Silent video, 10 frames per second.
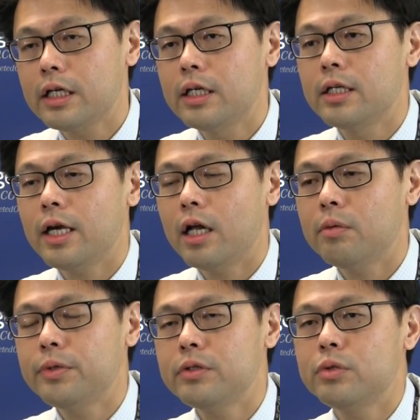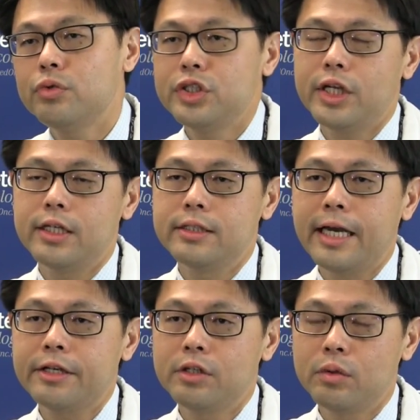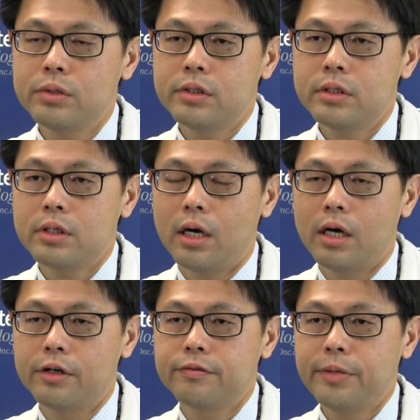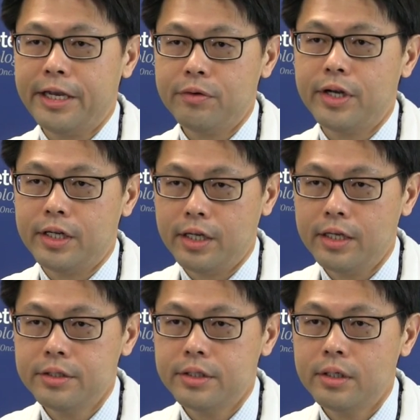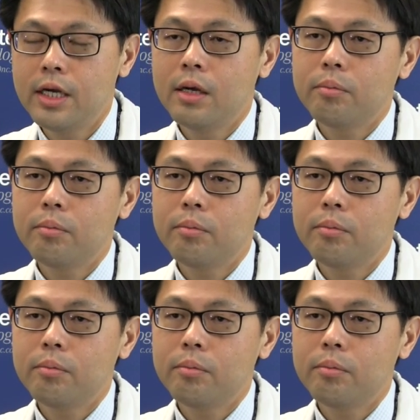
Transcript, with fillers: in helping to reach a diagnosis of pancreatic cancer,